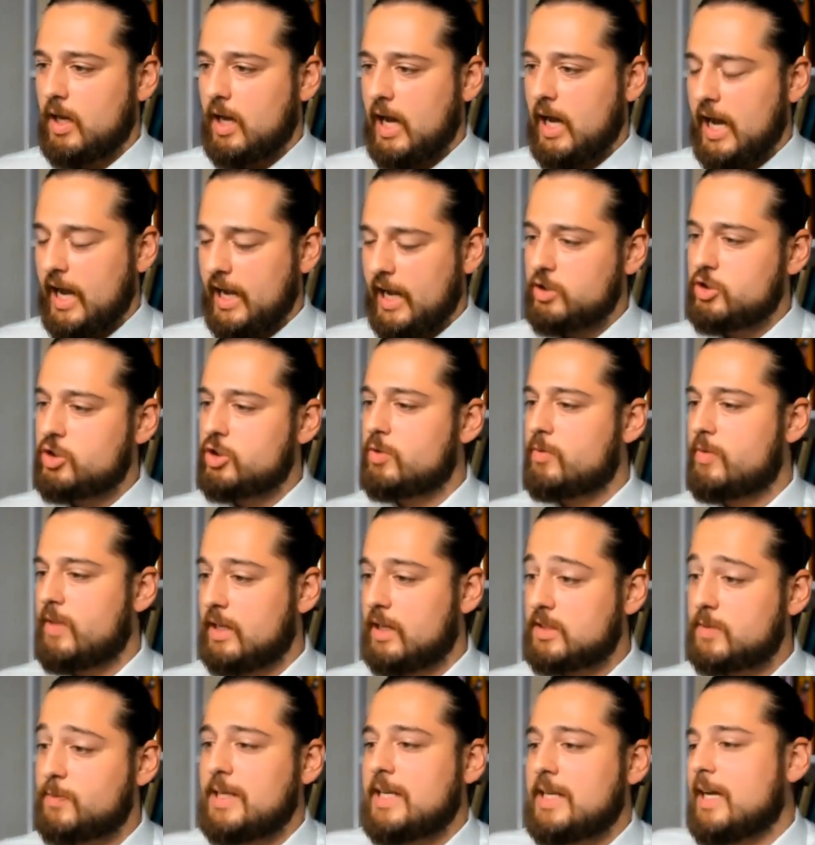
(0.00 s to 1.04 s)
I do
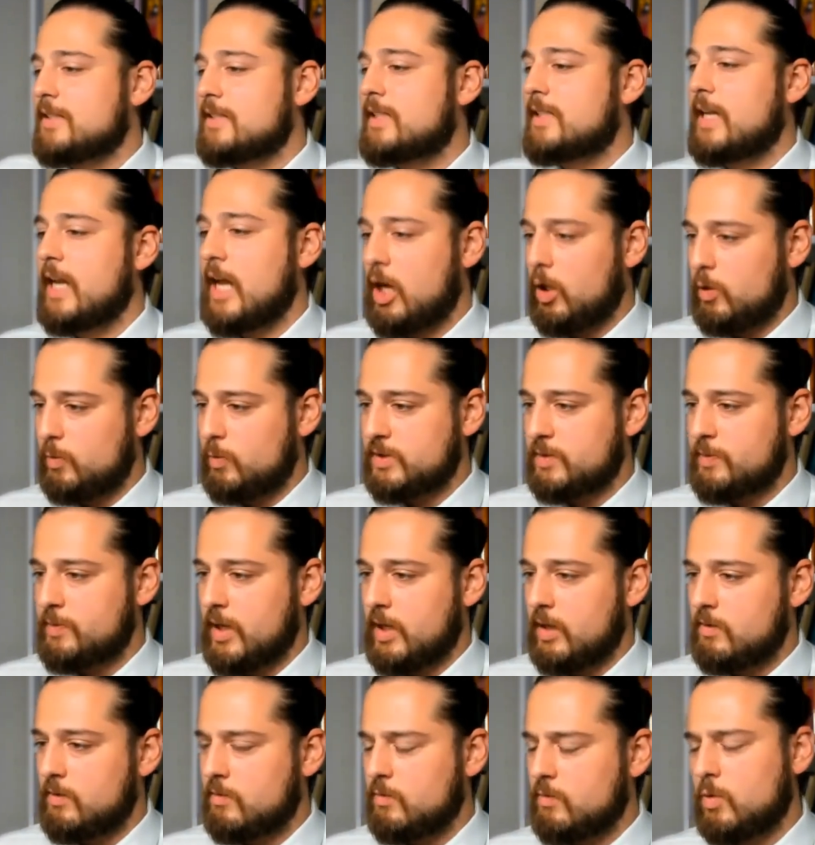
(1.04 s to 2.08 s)
this because it helps me.
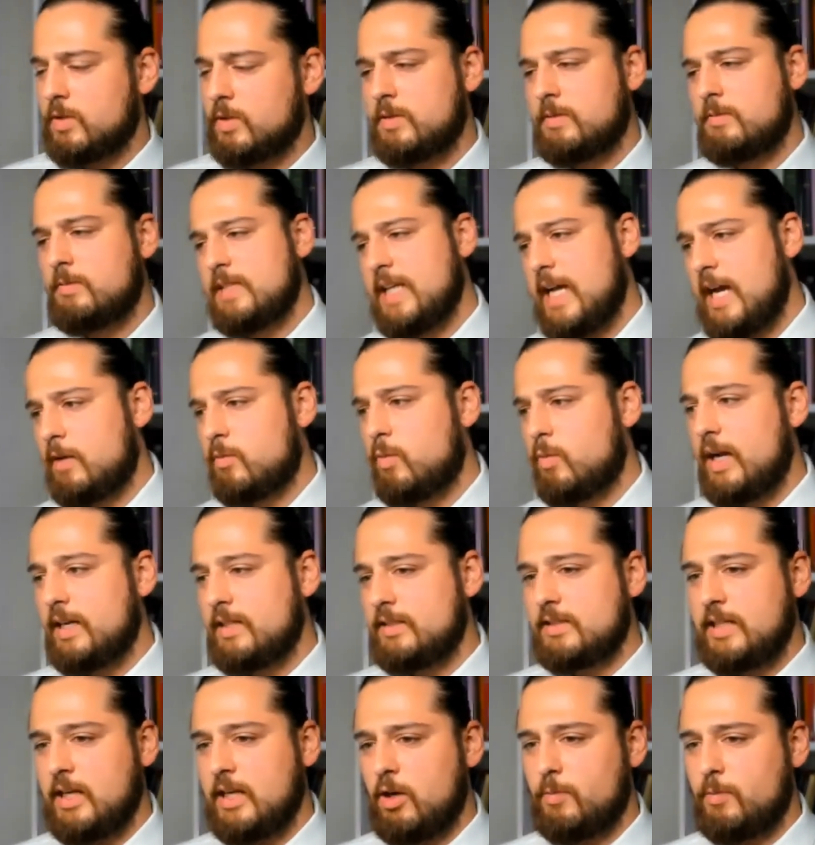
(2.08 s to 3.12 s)
Well, mm. dad, why does
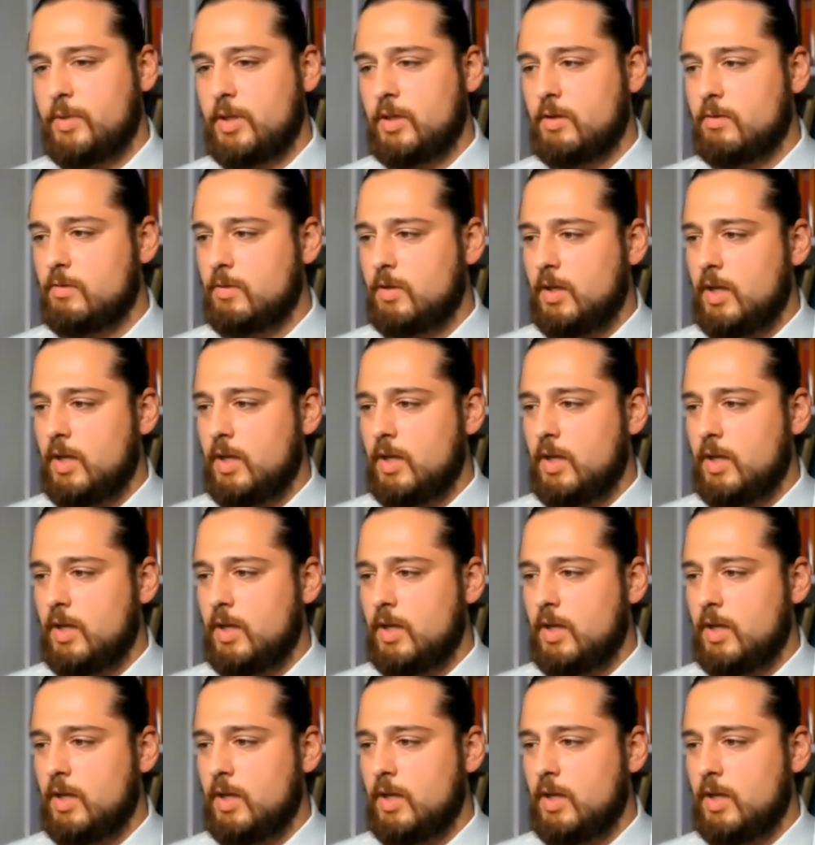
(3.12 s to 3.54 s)
it help you?